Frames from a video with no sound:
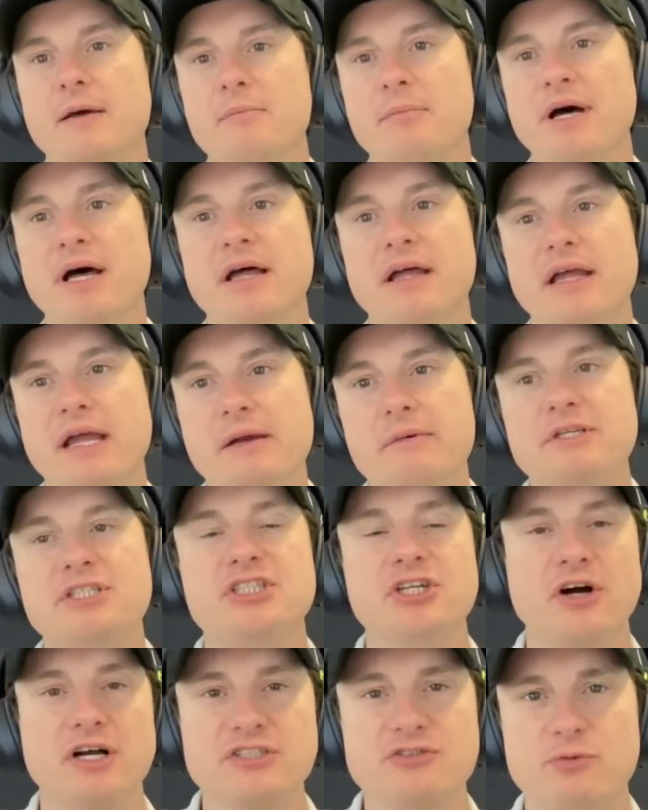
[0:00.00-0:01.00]
But it was
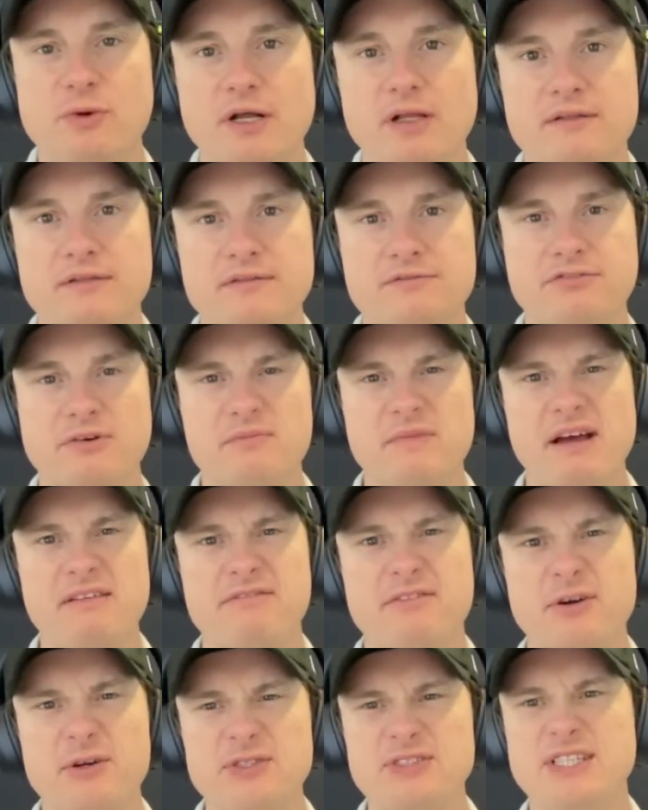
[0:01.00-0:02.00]
Jaiswal from
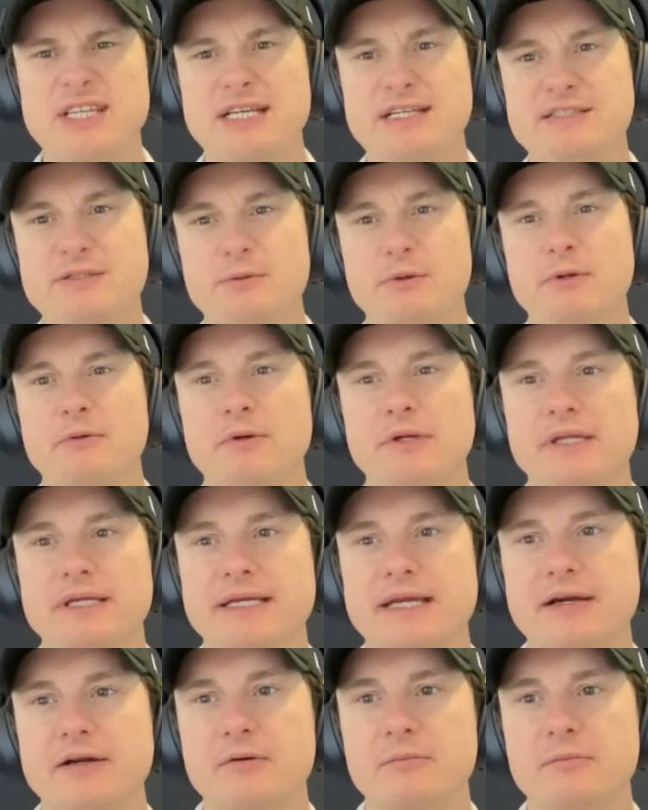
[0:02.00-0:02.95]
that first innings that we really care